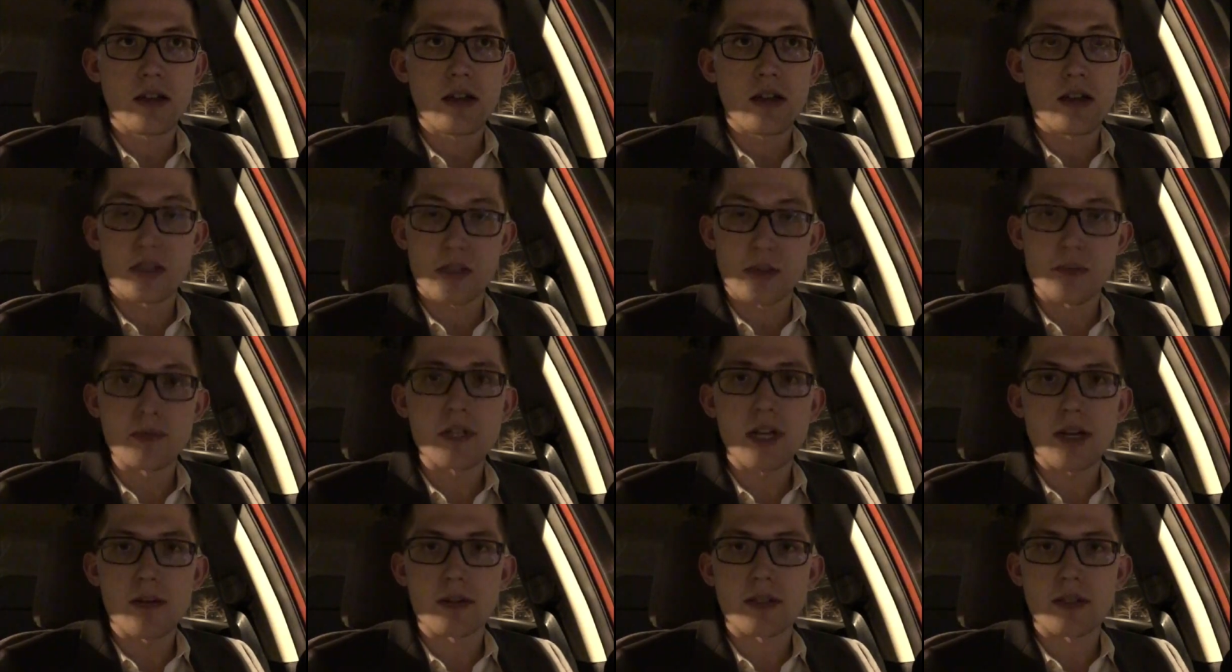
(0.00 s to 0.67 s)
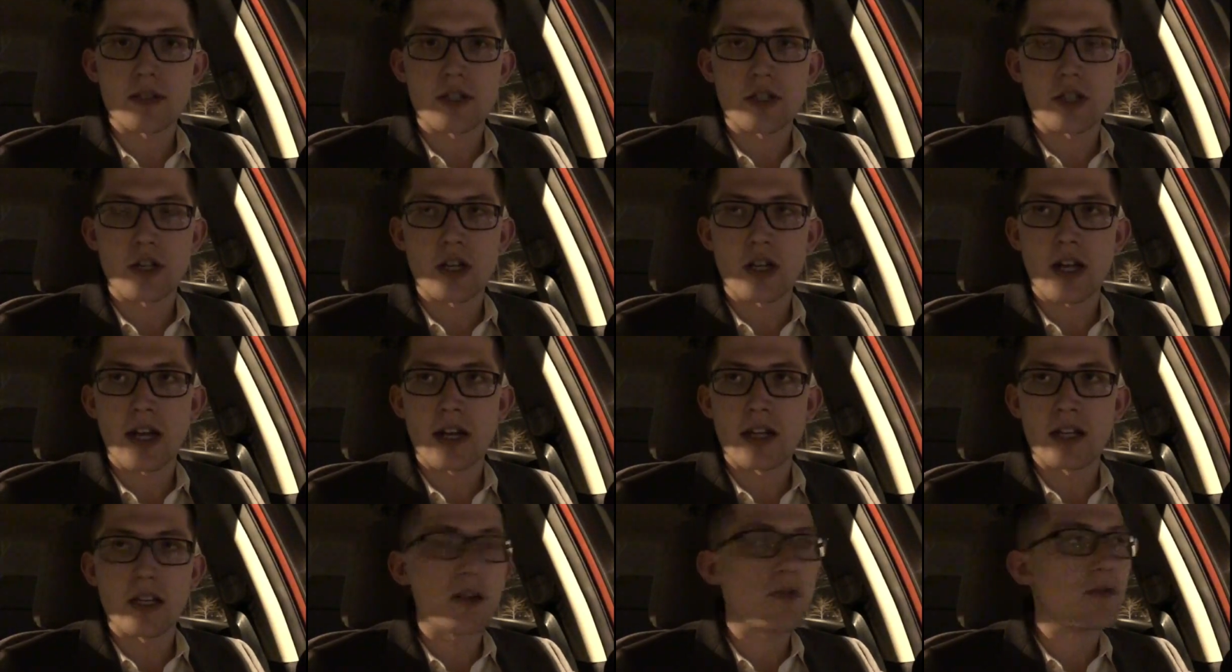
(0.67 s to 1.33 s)
Sometimes it's a good
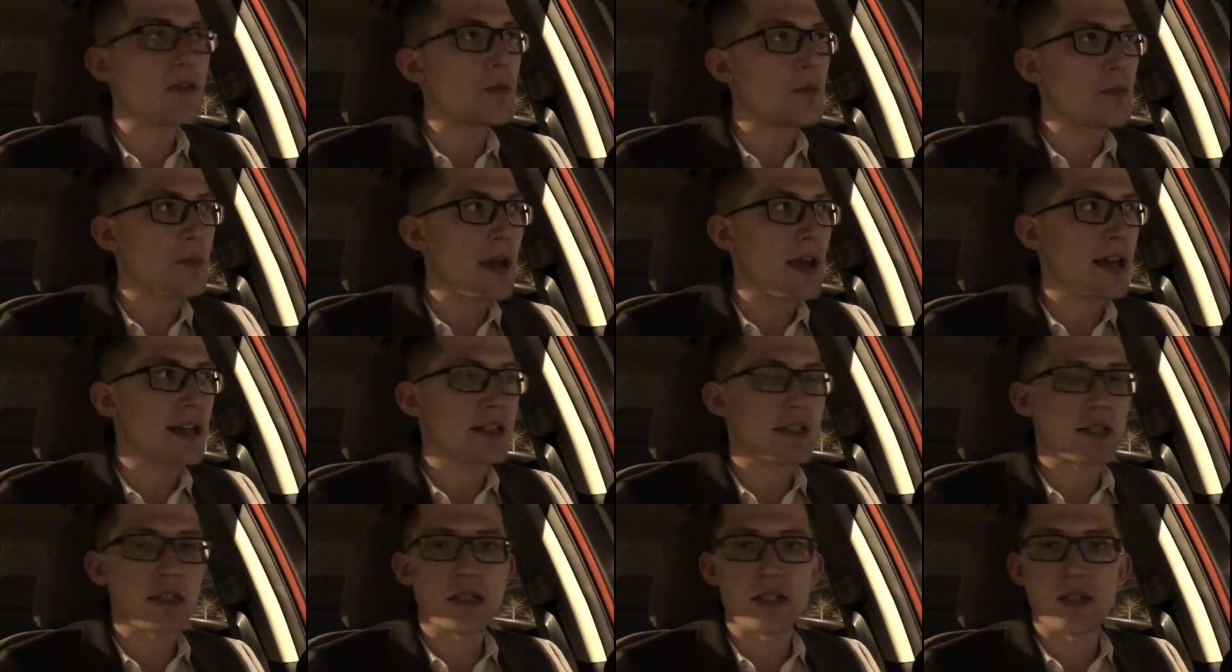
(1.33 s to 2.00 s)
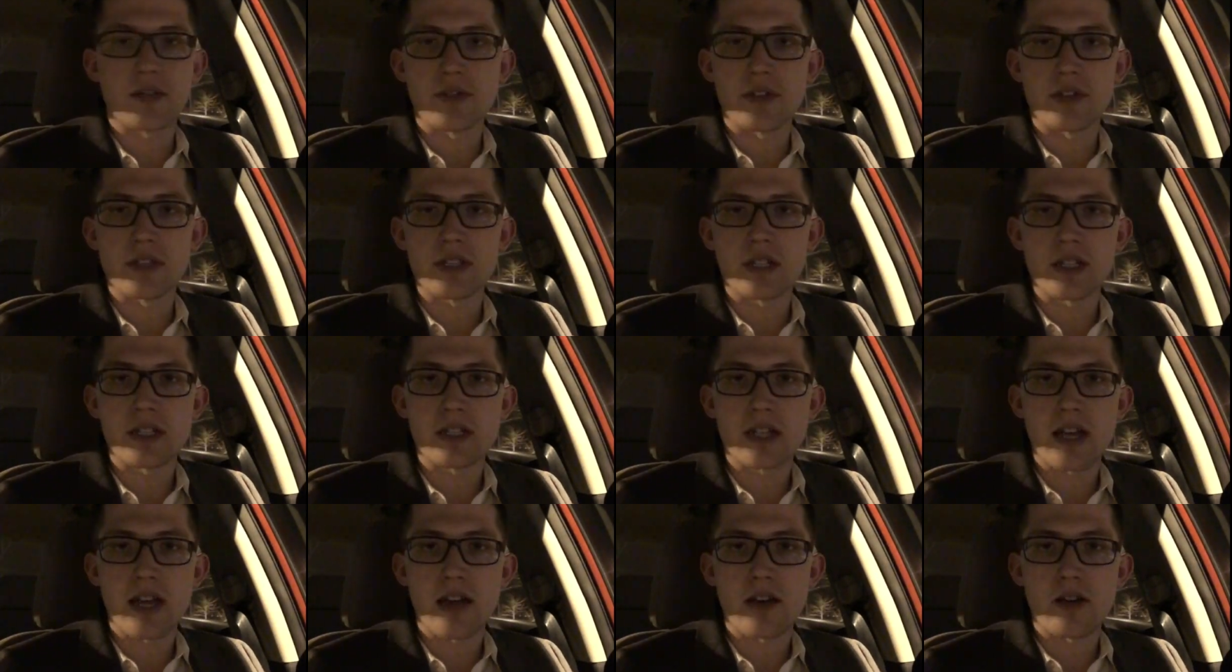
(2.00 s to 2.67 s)
idea if it makes sense, if you
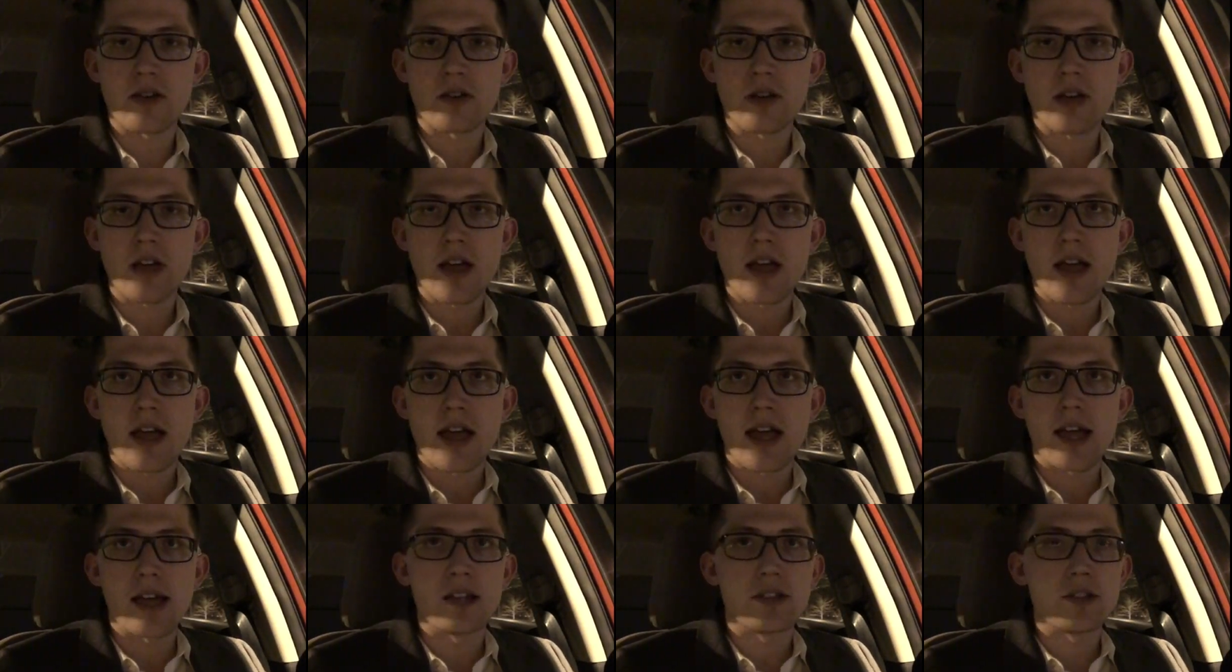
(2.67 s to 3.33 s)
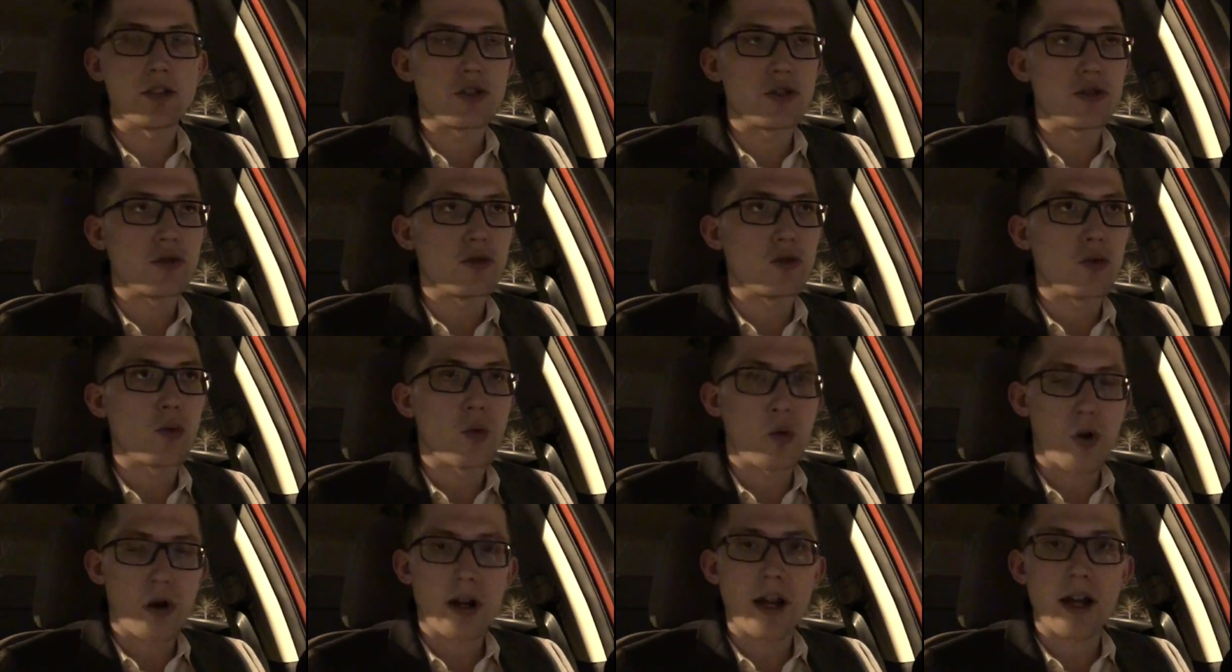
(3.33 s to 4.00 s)
sit down and you
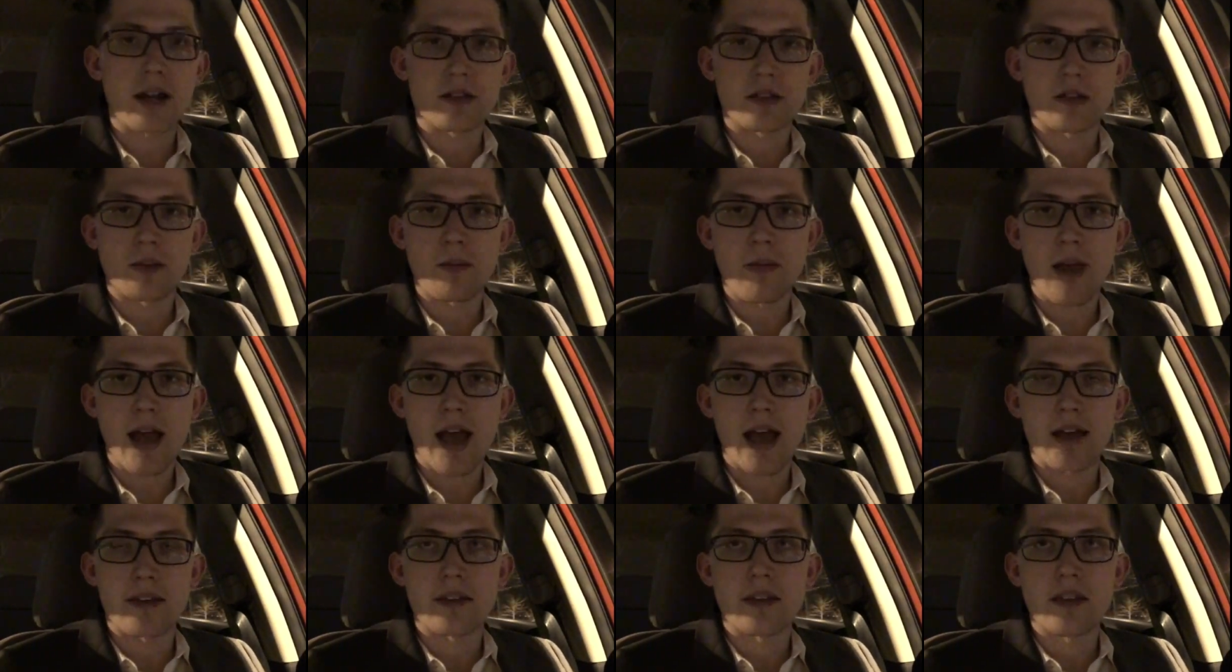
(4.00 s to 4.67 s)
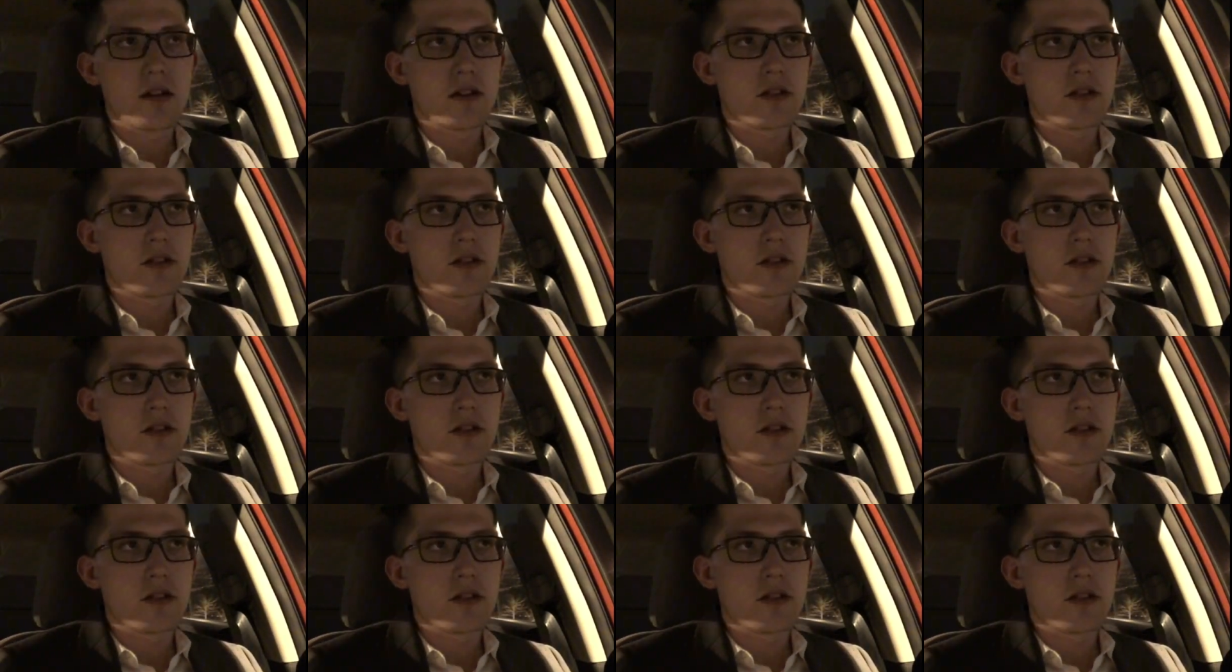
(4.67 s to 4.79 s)
work out the math.